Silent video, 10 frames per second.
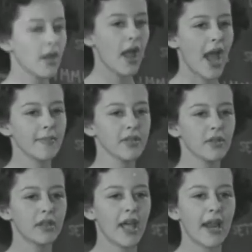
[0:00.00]
I'm so
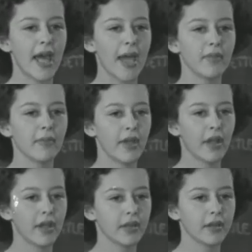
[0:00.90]
glad I'm an
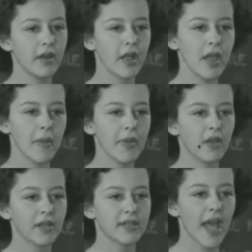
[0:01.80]
American
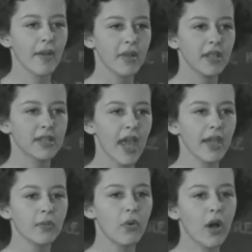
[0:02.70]
because that means I
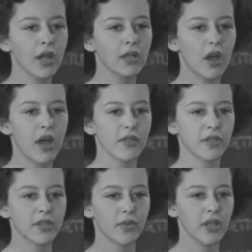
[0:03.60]
can walk along the
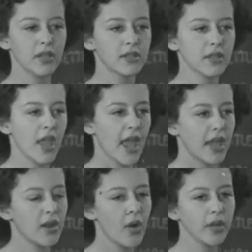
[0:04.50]
streets and
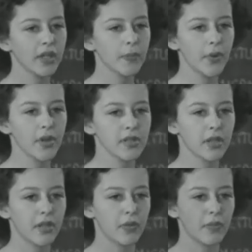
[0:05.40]
no one can
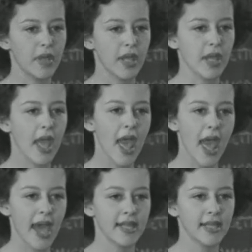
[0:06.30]
persecute me
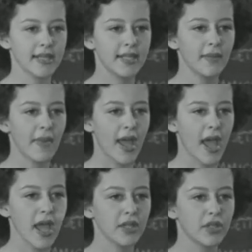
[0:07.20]
as they did my
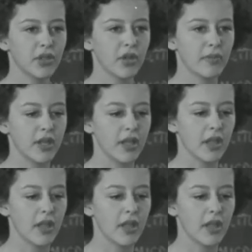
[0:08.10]
aunt in Germany.